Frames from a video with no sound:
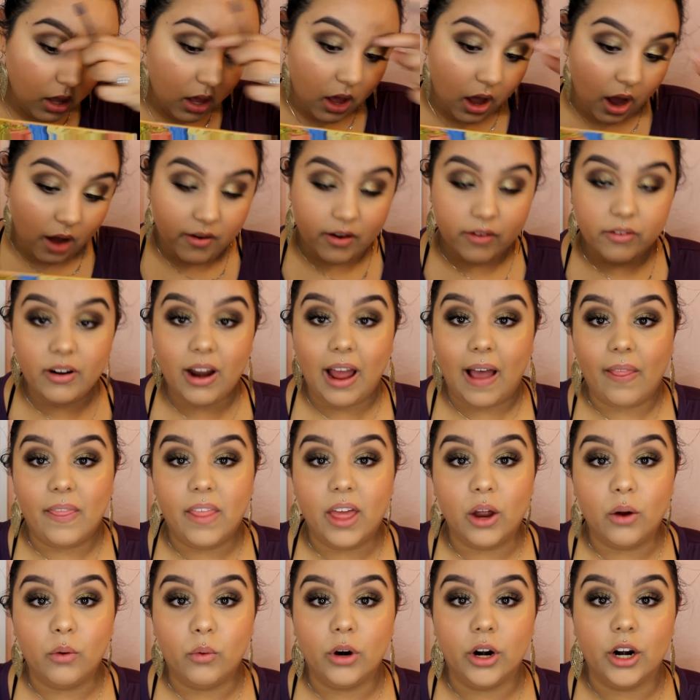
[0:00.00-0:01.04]
Have you ever had
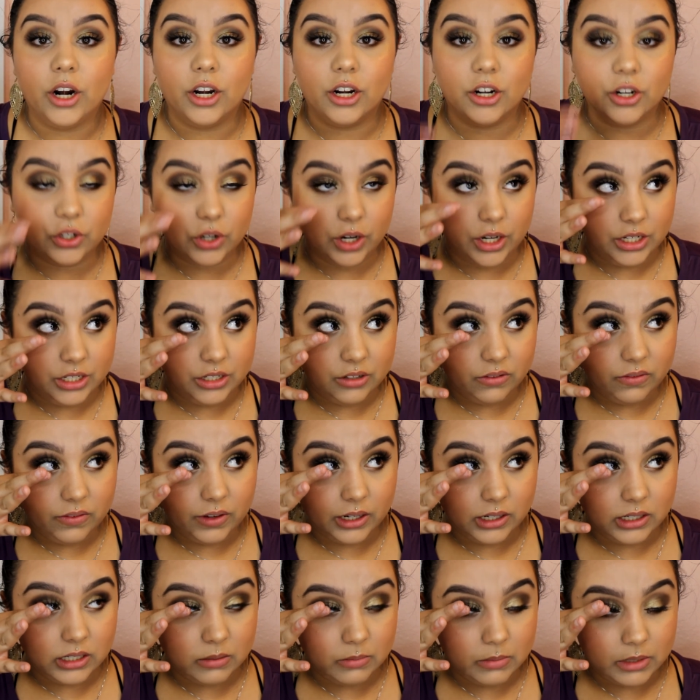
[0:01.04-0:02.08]
that where you're trying to
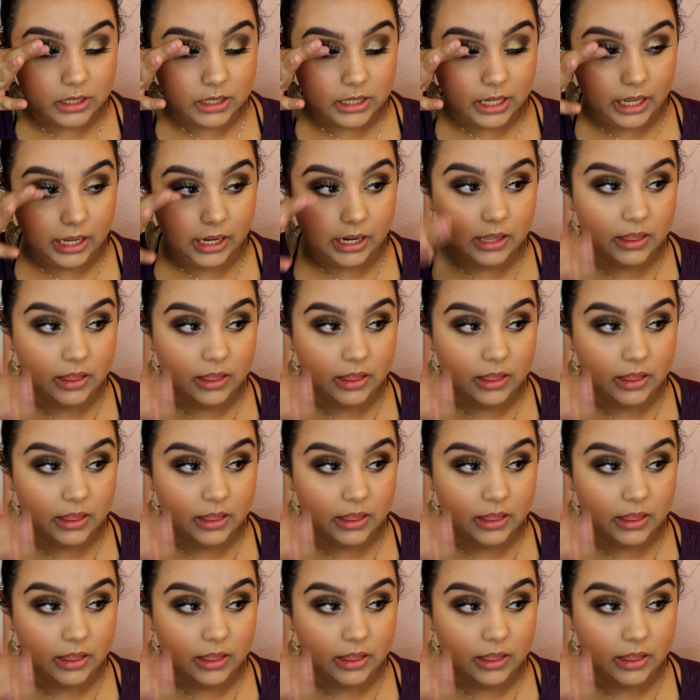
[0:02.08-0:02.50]
fix a mistake